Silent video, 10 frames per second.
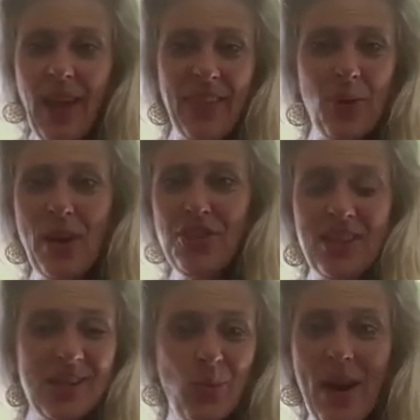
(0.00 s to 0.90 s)
And the
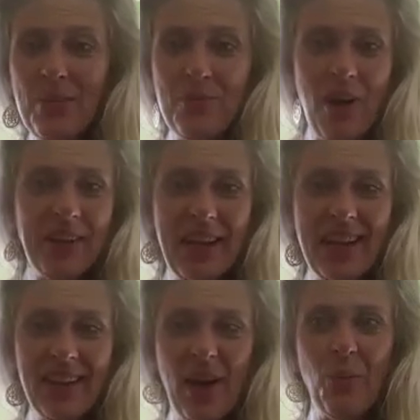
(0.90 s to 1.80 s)
question is, where are we
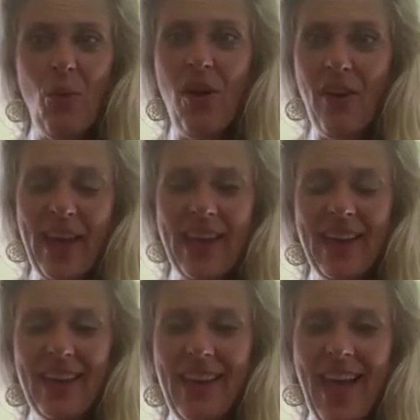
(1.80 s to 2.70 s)
running and
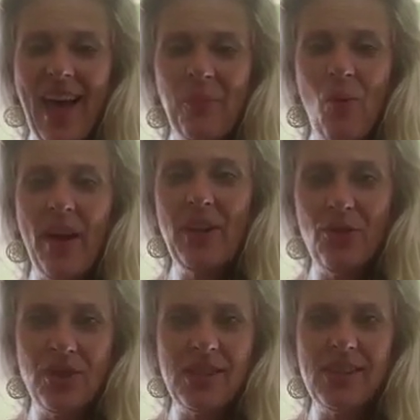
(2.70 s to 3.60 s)
why? And why
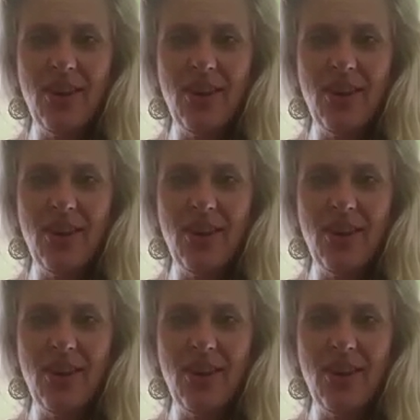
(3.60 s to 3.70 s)
not just